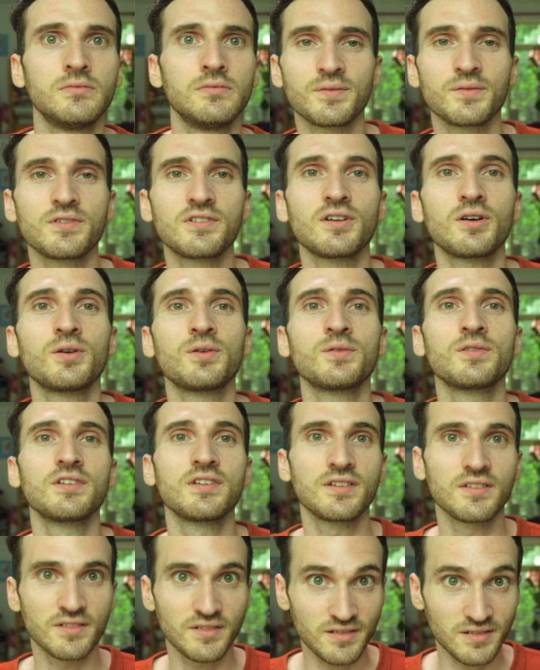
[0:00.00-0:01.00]
So
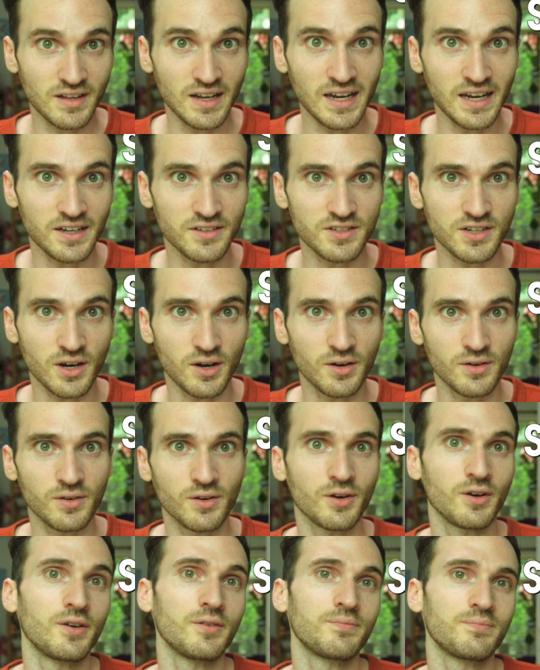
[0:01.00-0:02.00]
singing tone,
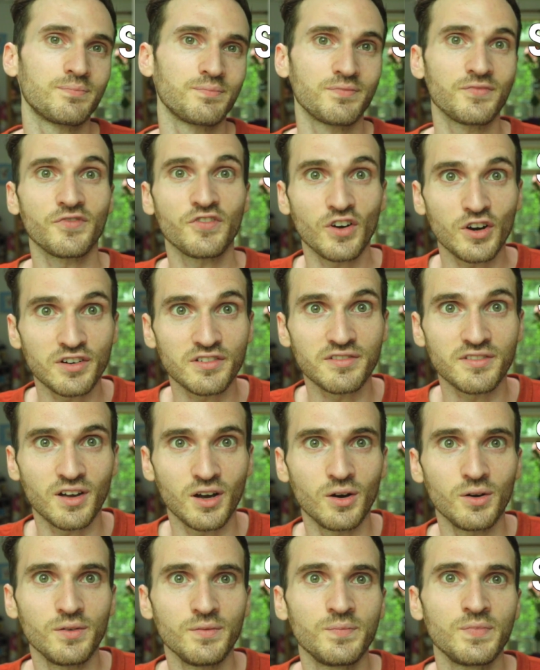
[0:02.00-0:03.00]
or first
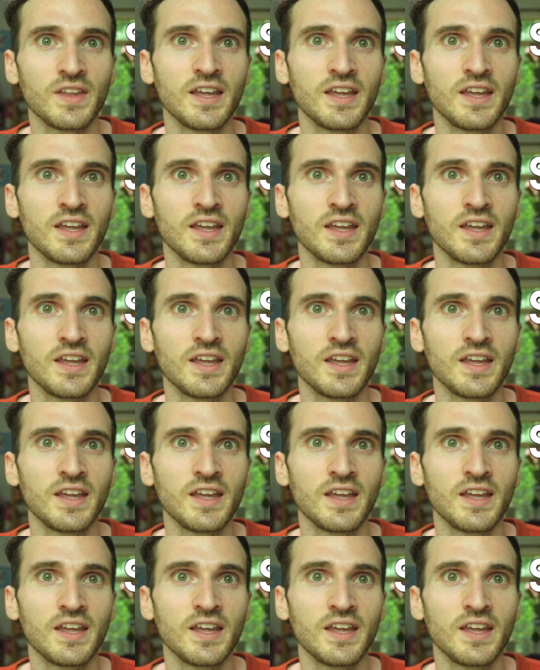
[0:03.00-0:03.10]
tone,